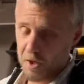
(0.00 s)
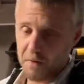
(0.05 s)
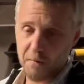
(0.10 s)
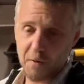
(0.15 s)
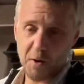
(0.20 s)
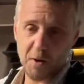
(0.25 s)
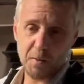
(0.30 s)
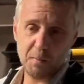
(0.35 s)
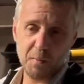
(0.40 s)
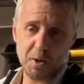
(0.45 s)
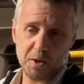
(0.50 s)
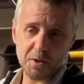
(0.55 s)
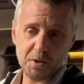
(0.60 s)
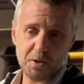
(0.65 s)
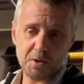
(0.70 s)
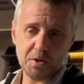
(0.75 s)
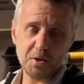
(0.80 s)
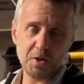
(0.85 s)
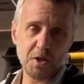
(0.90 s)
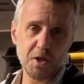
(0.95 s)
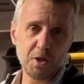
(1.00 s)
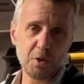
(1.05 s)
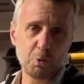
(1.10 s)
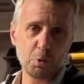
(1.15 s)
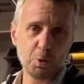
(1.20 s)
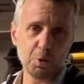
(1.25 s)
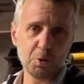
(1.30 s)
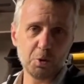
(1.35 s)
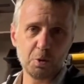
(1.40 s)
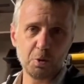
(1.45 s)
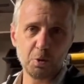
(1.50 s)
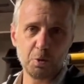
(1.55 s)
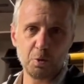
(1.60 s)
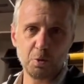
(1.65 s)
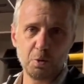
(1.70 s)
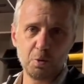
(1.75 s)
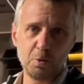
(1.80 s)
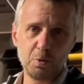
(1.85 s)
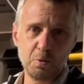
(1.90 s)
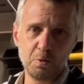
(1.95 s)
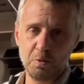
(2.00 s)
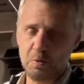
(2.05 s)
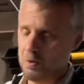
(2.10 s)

very much equal to